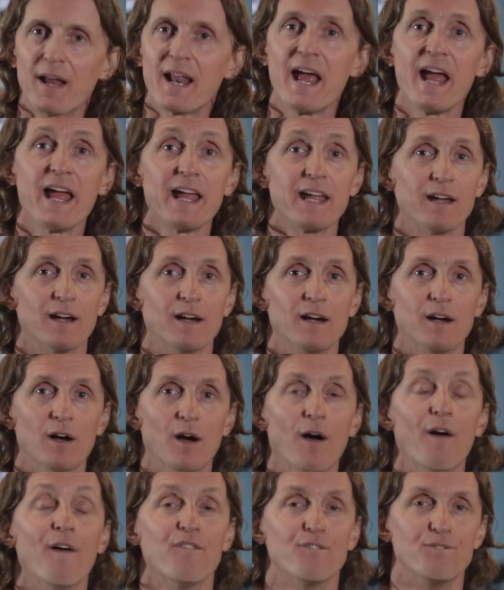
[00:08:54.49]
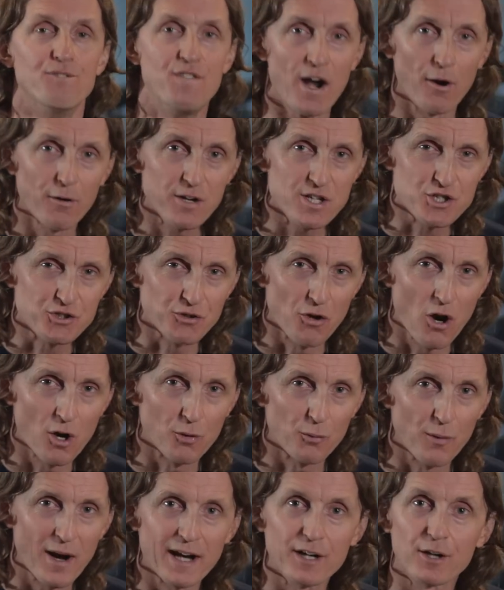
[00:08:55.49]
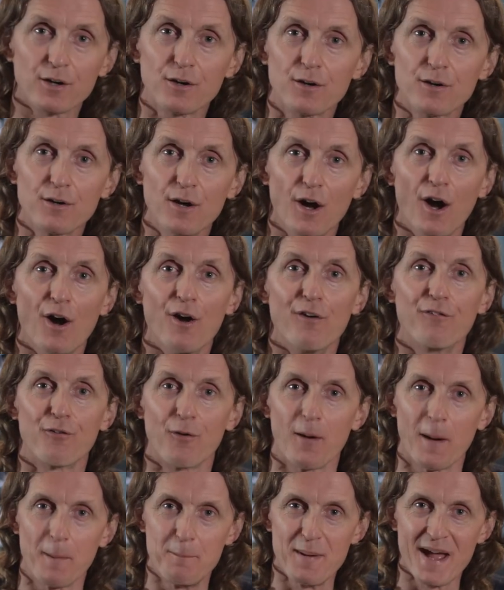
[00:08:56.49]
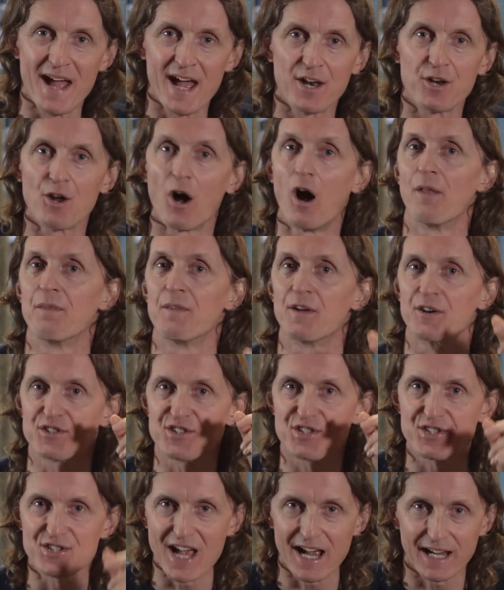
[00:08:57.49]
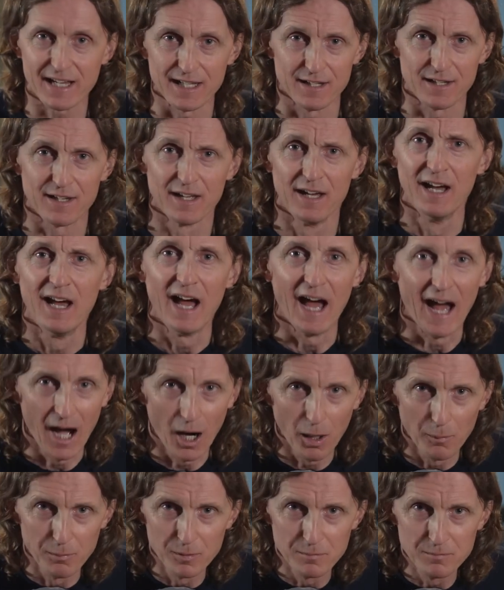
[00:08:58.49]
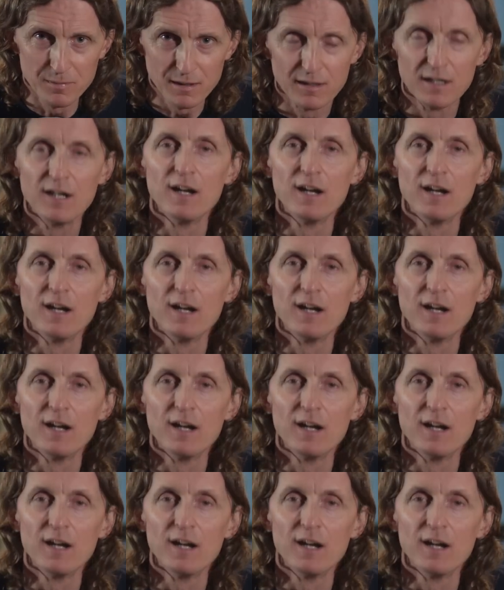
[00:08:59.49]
hey, very strong record for a band on their second album.